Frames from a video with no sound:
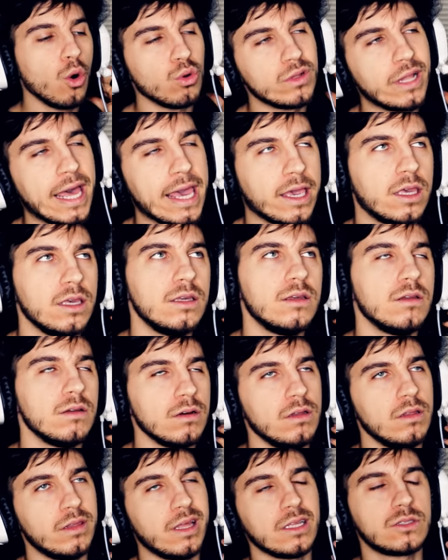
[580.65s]
oh, like,
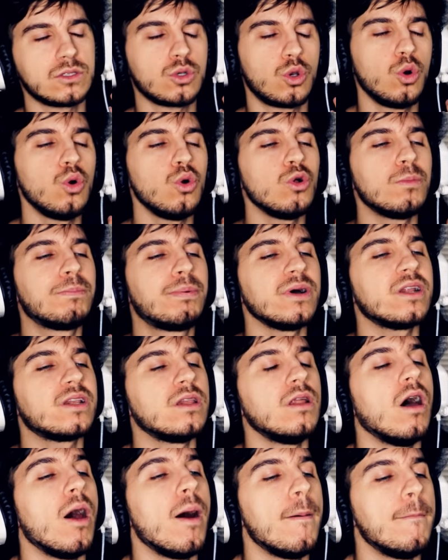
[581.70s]
that's cool,
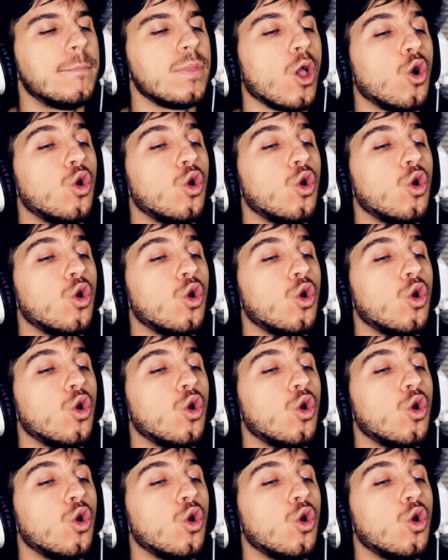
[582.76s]
but um,